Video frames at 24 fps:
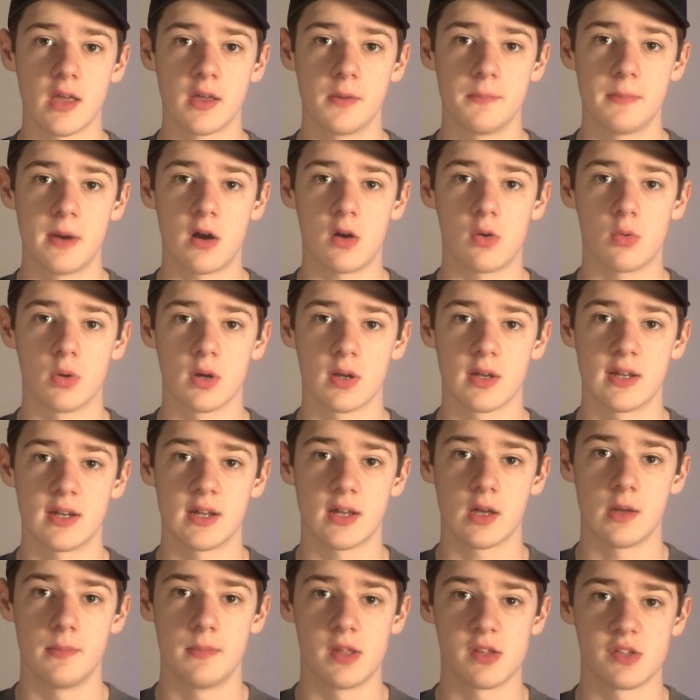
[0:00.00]
about, we're going to
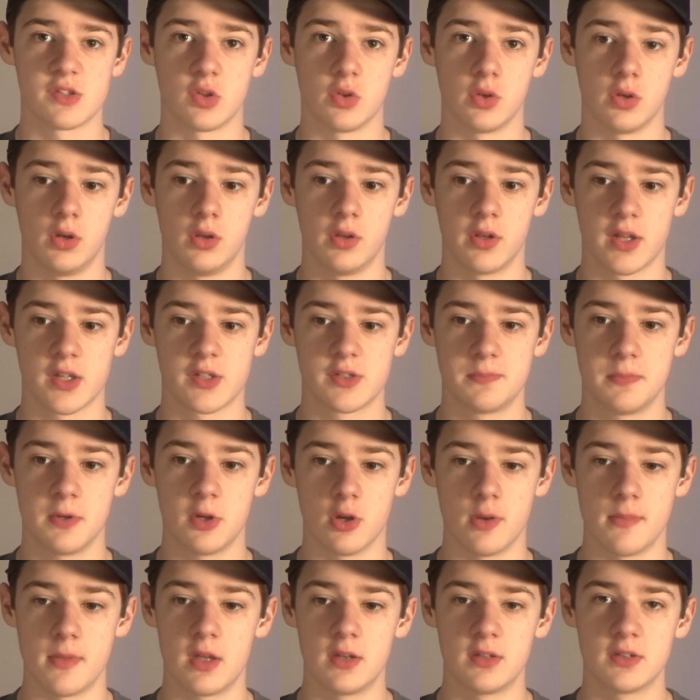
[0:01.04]
commence a little
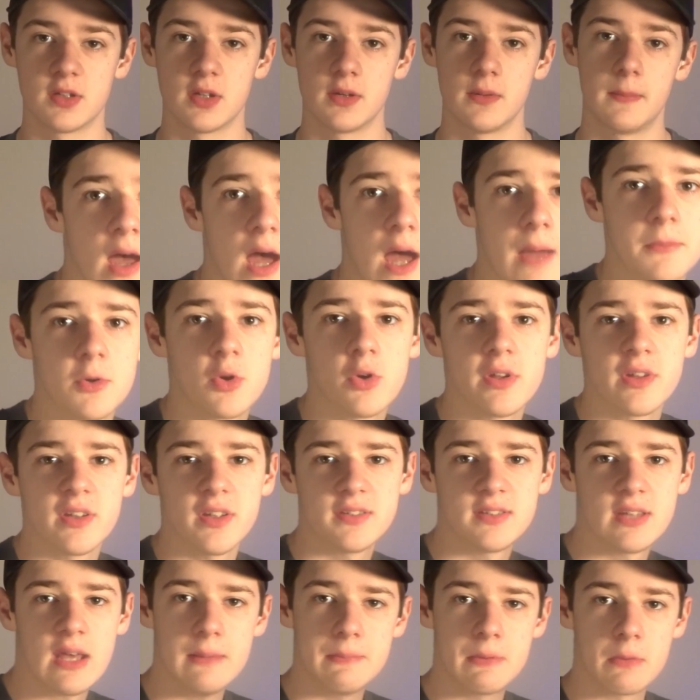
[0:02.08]
experiment. I'm going to
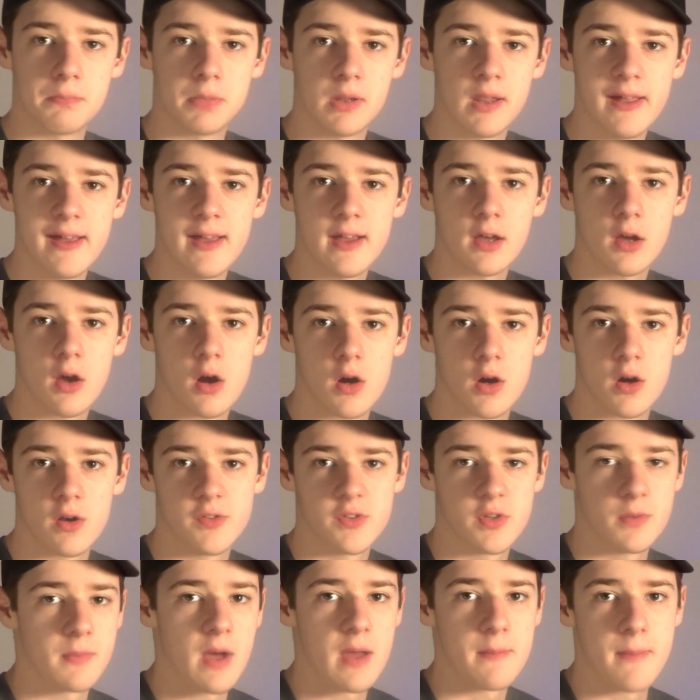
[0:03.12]
tape a playing card
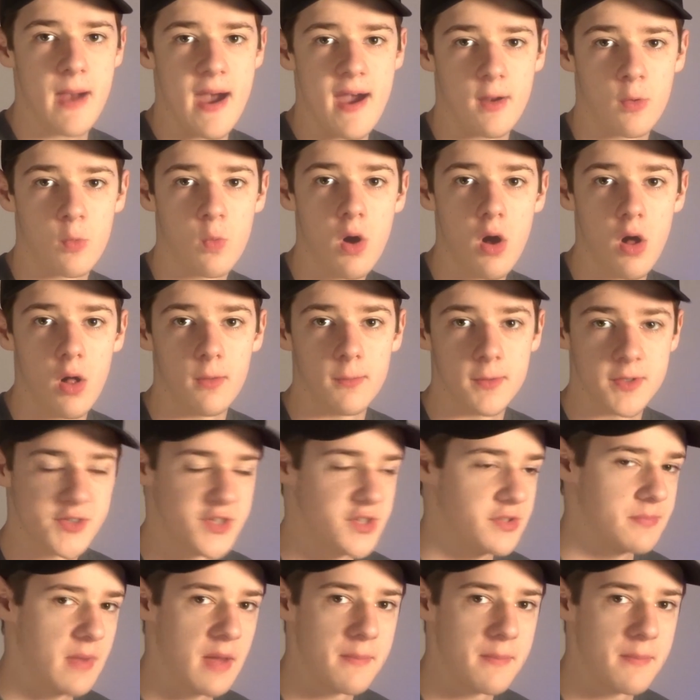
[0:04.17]
to my back wall, which is my